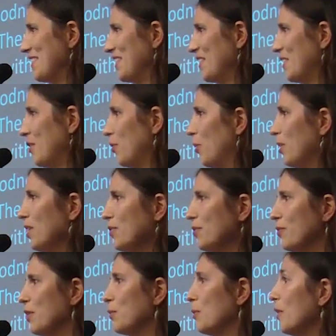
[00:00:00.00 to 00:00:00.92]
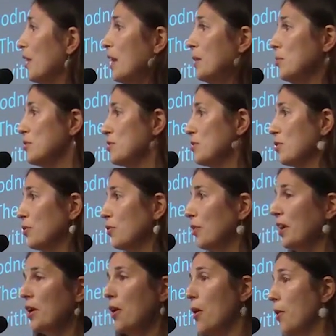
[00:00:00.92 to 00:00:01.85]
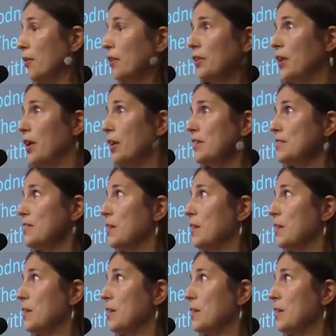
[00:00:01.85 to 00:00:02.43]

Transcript: what if we were able to create all the laws